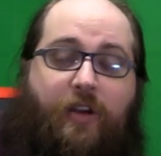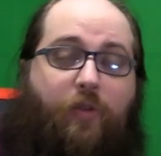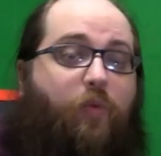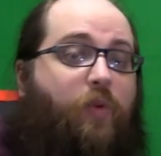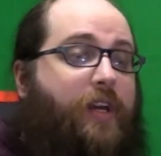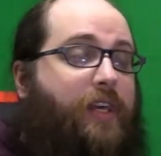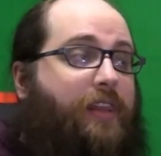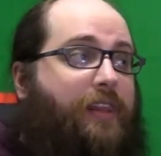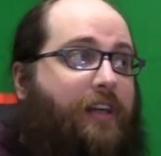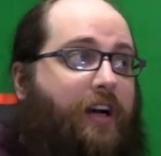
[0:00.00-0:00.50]

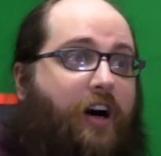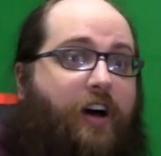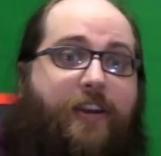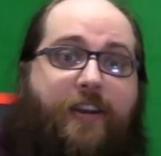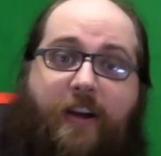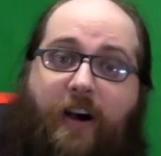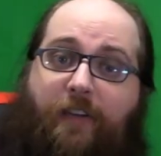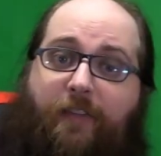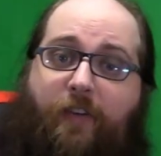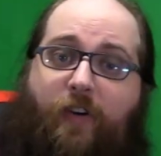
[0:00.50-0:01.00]
With
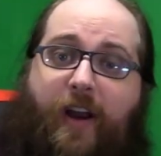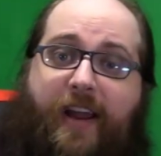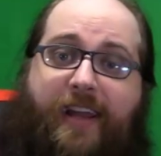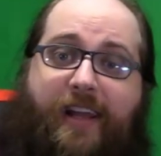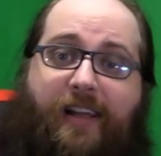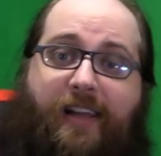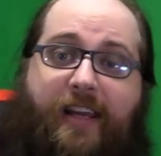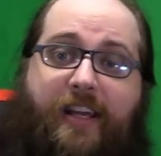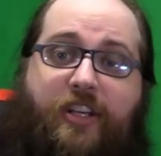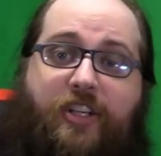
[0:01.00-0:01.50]
enough
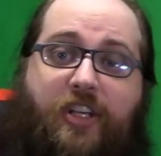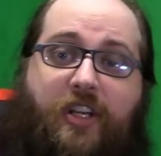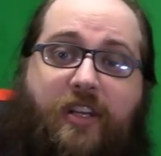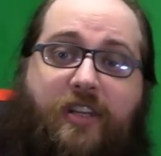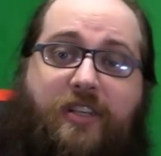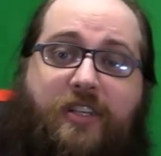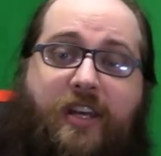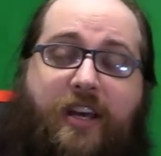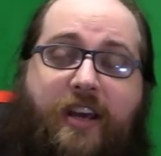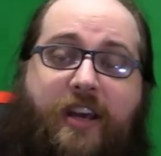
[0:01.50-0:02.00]

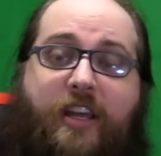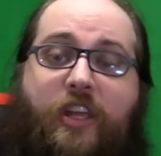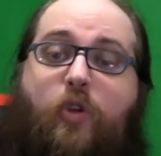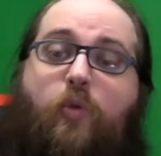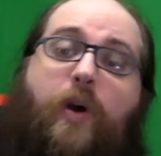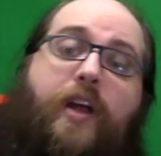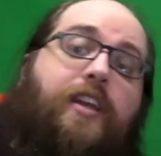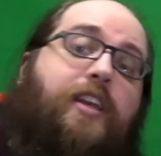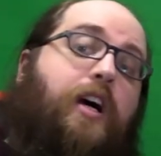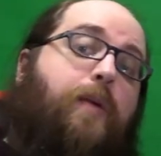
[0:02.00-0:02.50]
regulations,
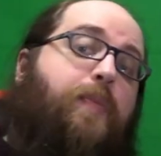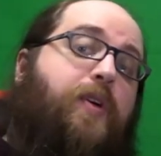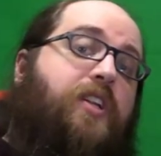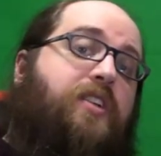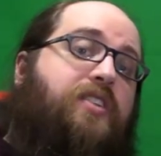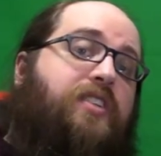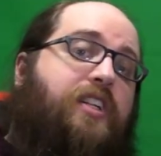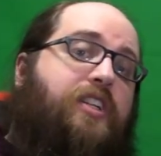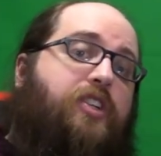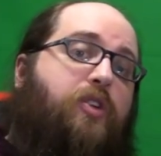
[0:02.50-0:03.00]
you end up in a
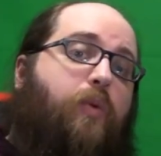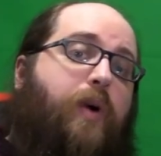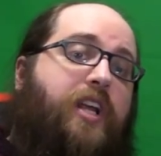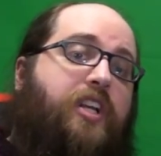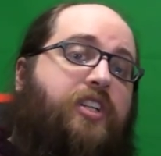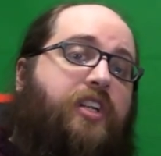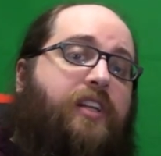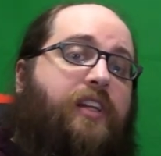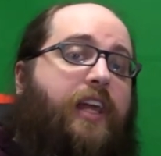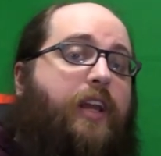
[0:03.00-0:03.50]

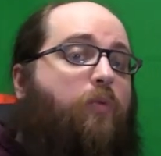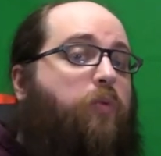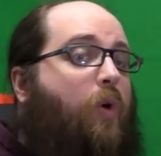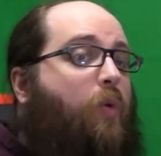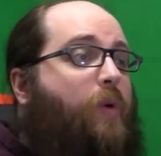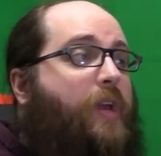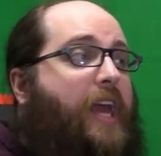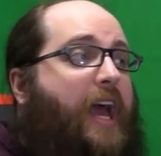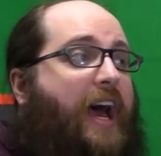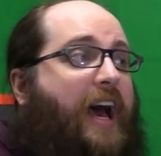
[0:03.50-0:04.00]
situation like
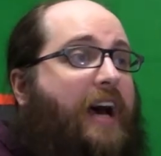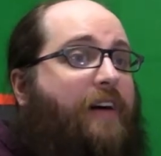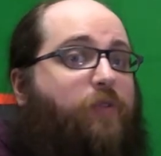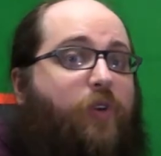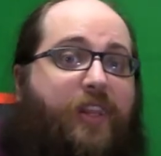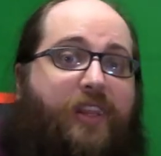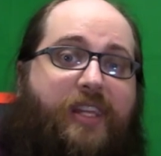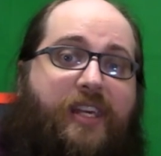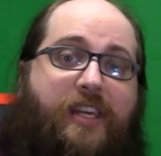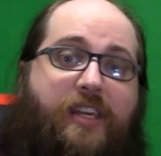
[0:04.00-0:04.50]
what we have
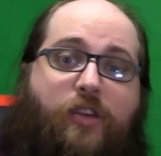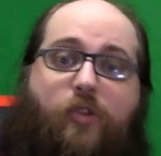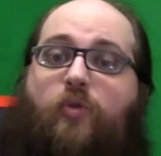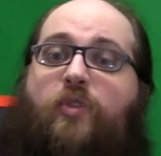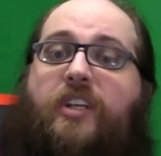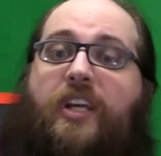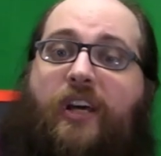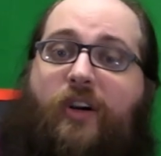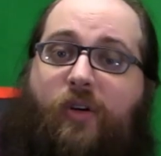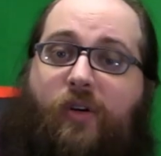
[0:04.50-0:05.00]
with the
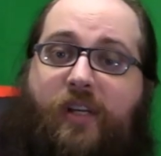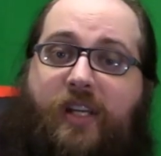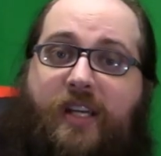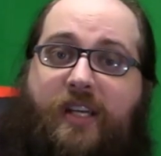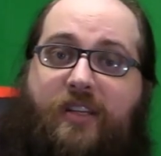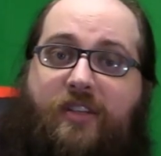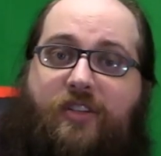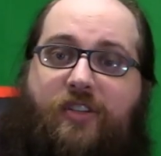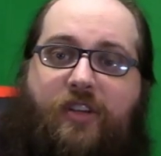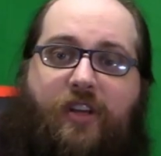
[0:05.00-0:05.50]

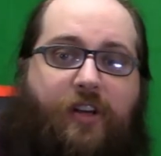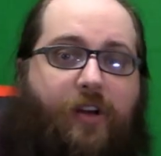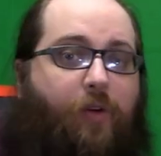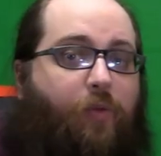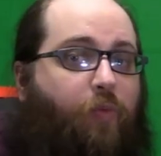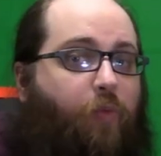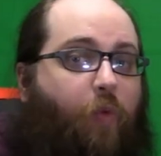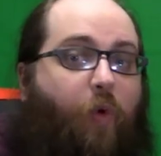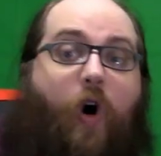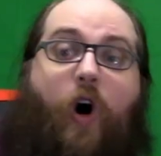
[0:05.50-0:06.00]
utilities, you
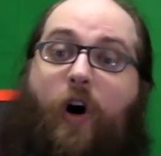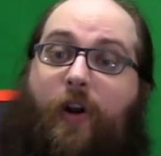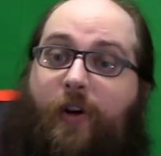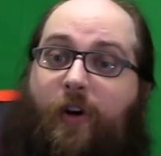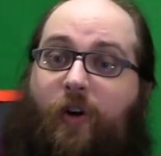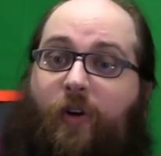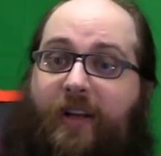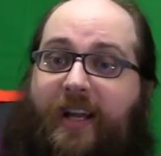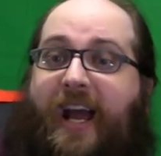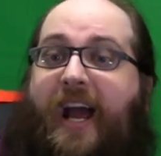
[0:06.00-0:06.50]
know,
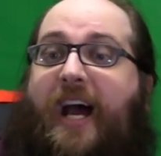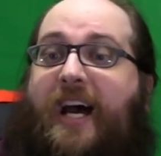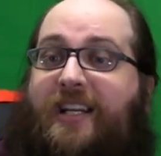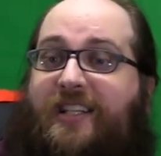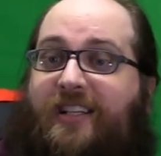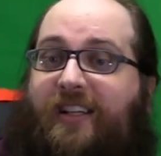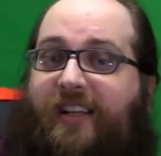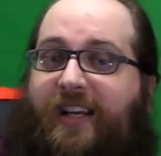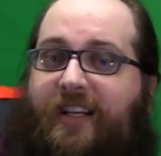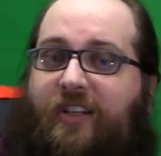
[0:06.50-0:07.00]
water,
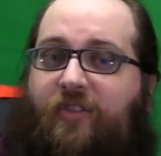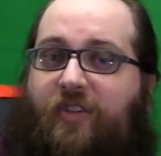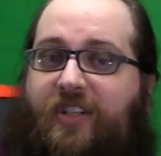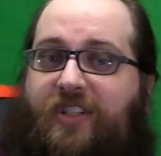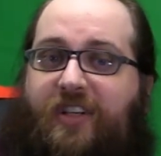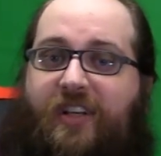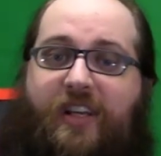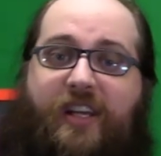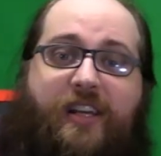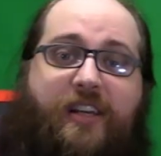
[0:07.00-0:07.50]
gas,
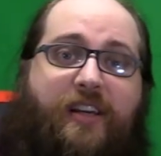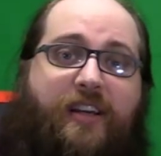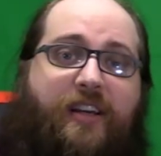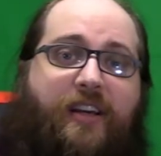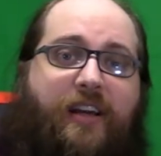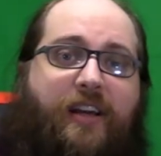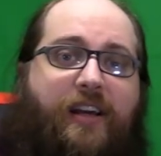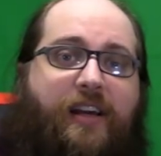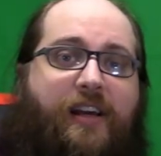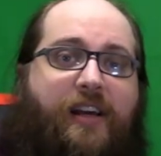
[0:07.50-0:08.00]
electricity.
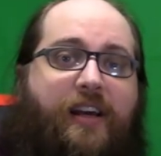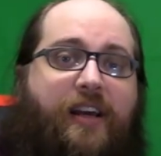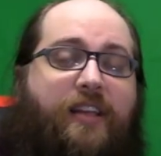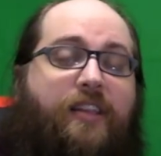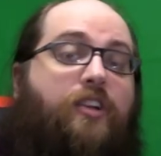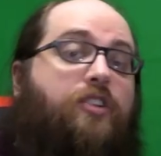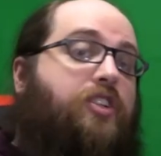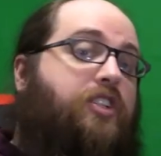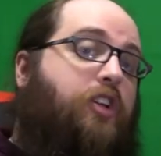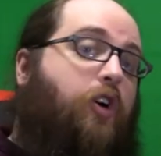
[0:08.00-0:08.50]

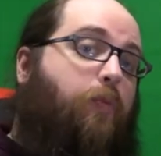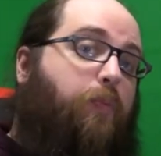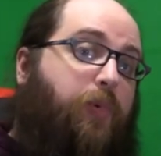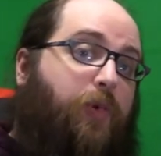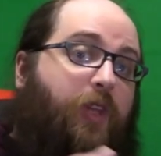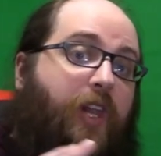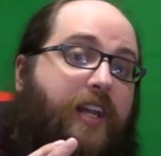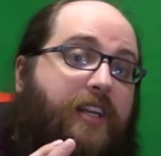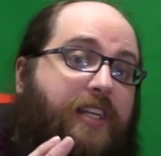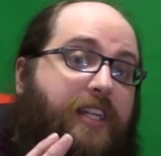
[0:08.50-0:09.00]
There's still
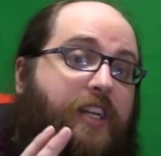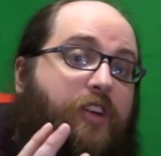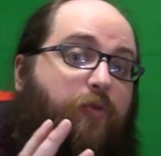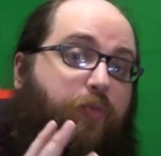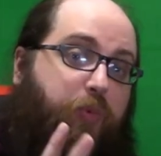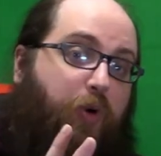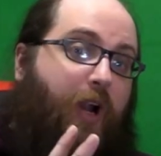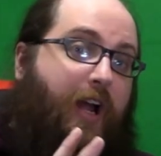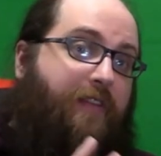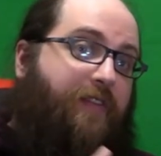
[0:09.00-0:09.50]
plenty
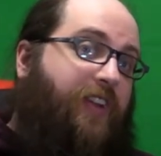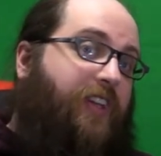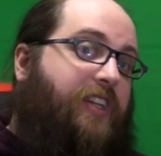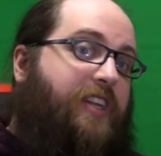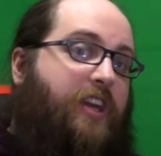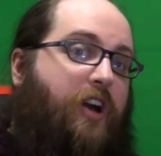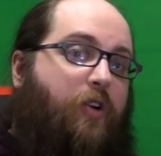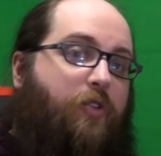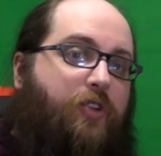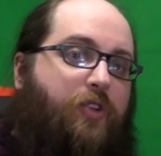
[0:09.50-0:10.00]
of
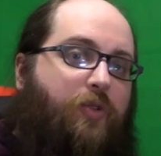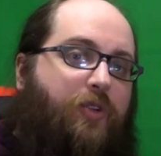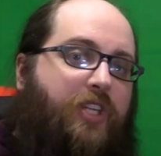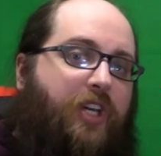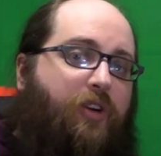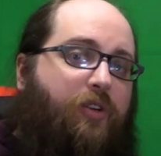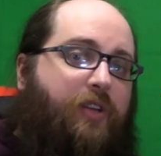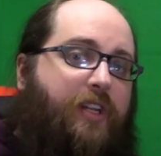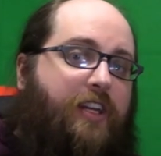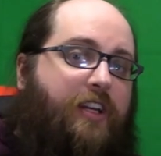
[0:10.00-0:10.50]
privately owned
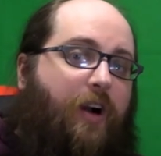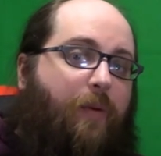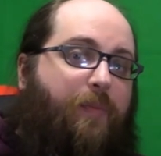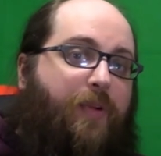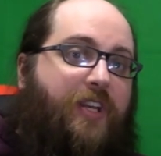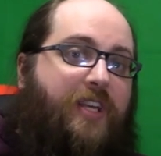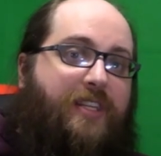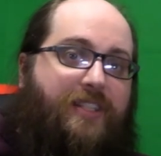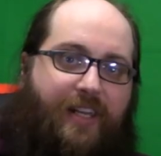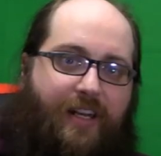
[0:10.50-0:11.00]
utility
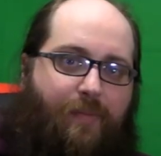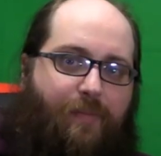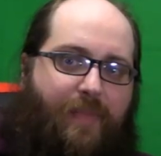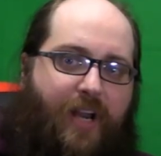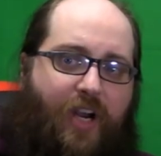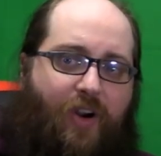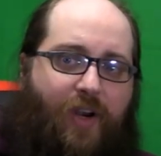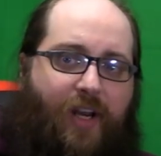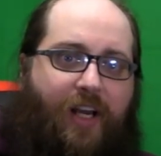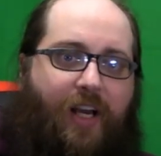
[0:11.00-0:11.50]
companies in
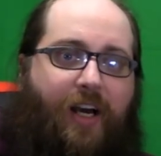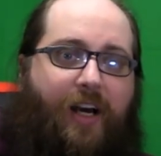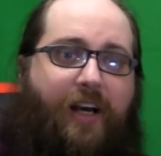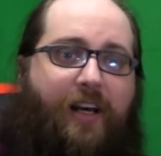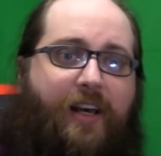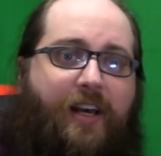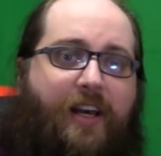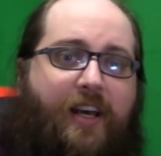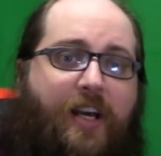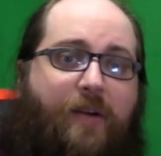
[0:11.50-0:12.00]
America,
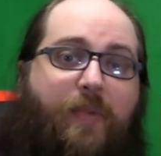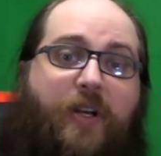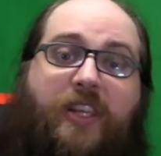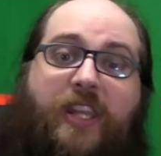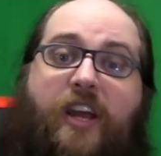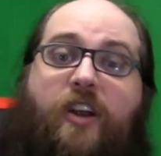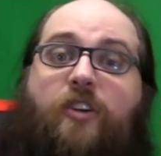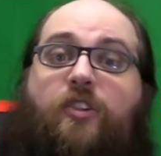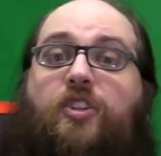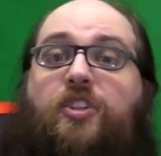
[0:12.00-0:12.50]
but
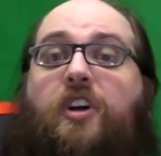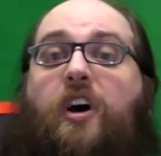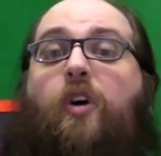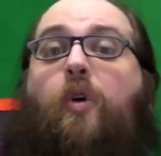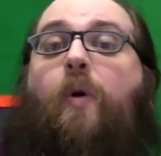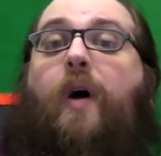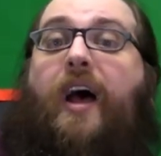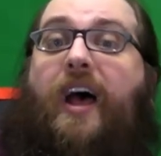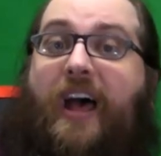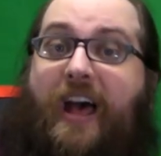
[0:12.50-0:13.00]
they are
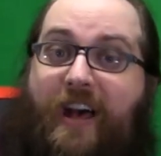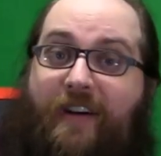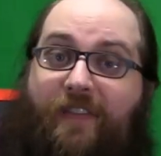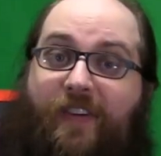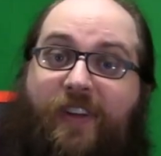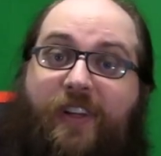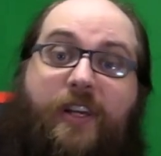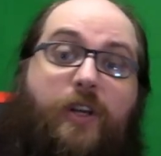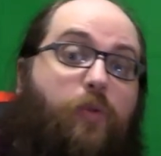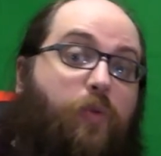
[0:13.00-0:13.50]
so
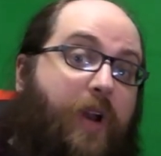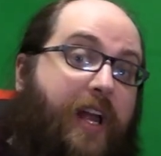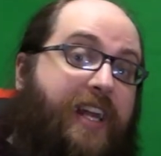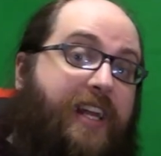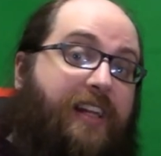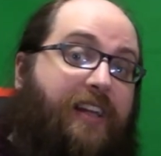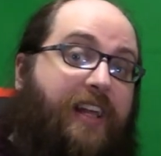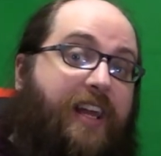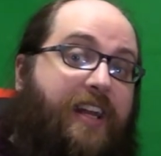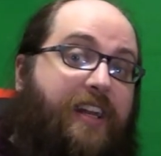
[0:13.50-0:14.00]
heavily
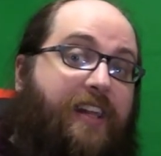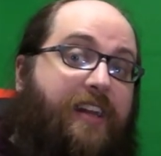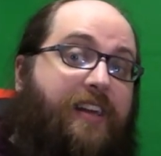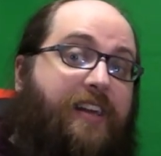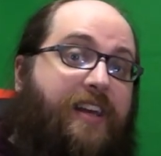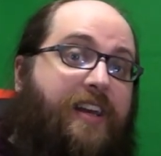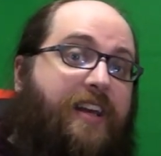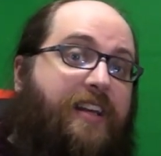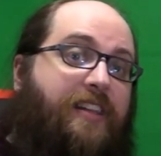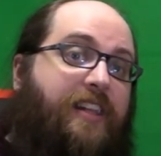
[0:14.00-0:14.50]
regulated
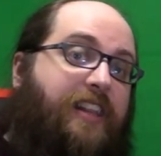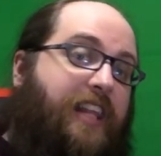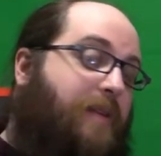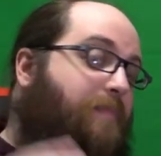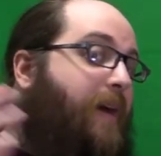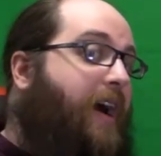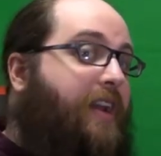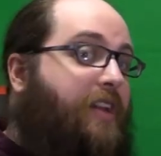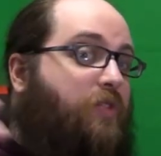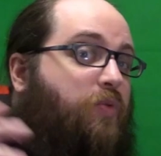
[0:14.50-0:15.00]
that they
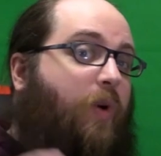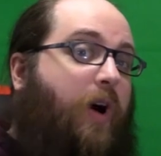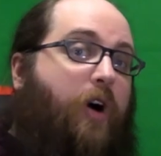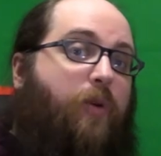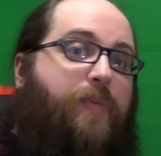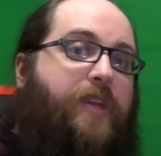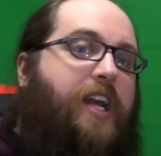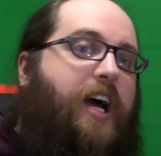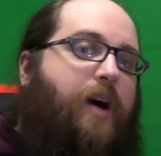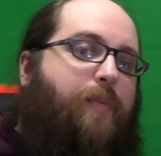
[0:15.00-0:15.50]
might as
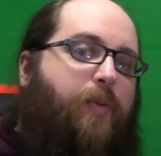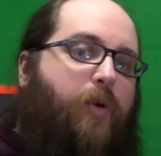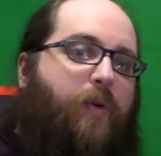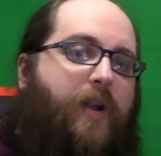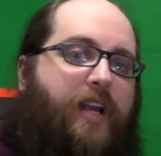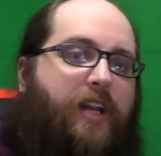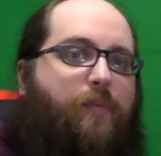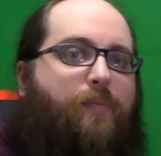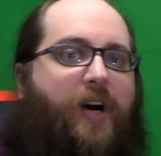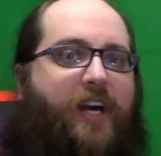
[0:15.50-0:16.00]
well be
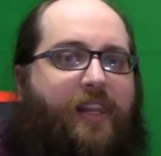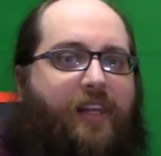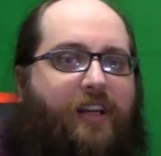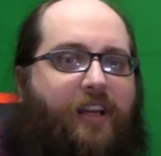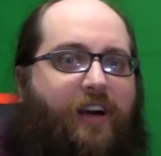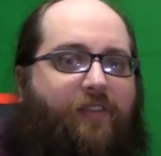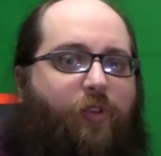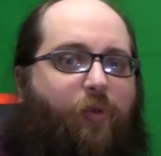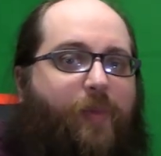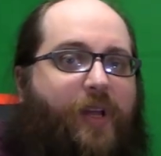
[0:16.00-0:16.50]
operated by the
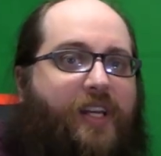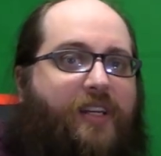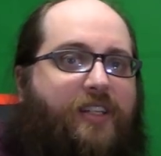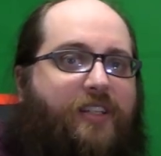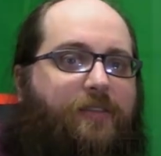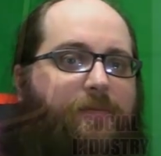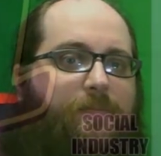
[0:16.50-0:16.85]
government.